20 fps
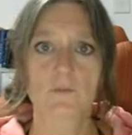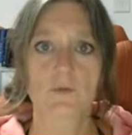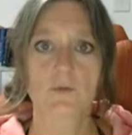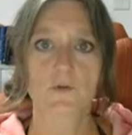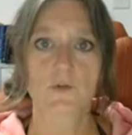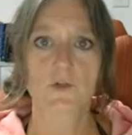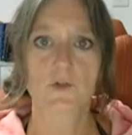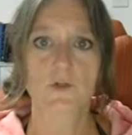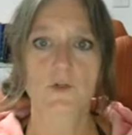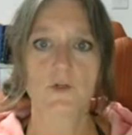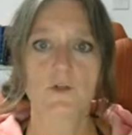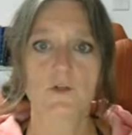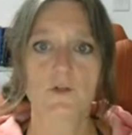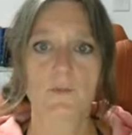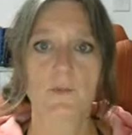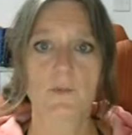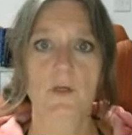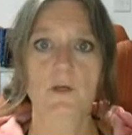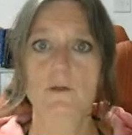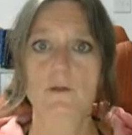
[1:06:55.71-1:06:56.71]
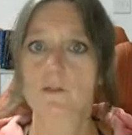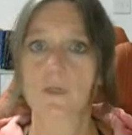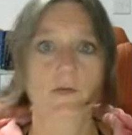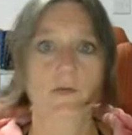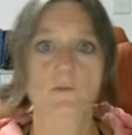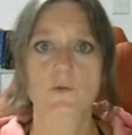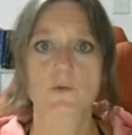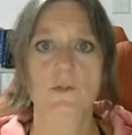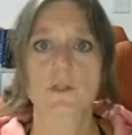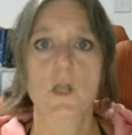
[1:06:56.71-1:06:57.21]
prostitution because that
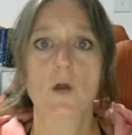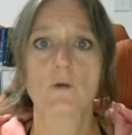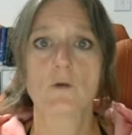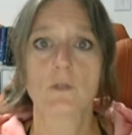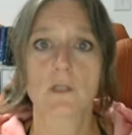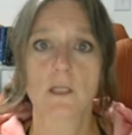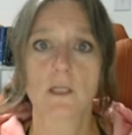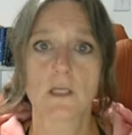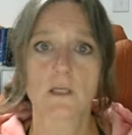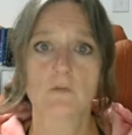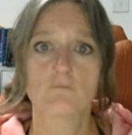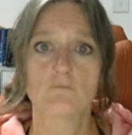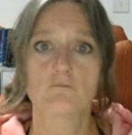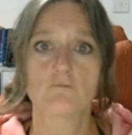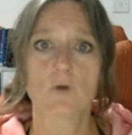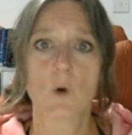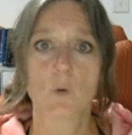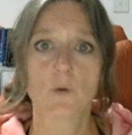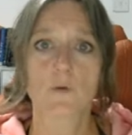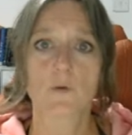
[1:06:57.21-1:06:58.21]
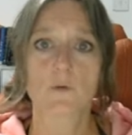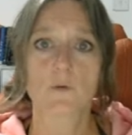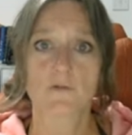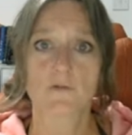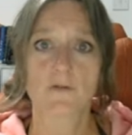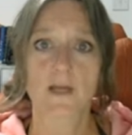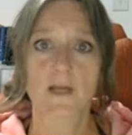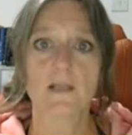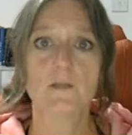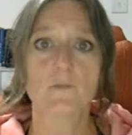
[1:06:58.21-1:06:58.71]
was the only role that was
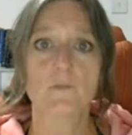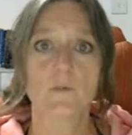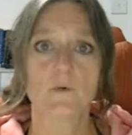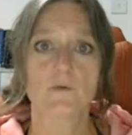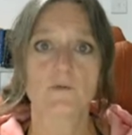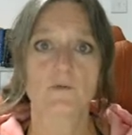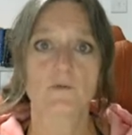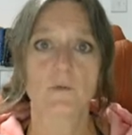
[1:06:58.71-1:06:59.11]
available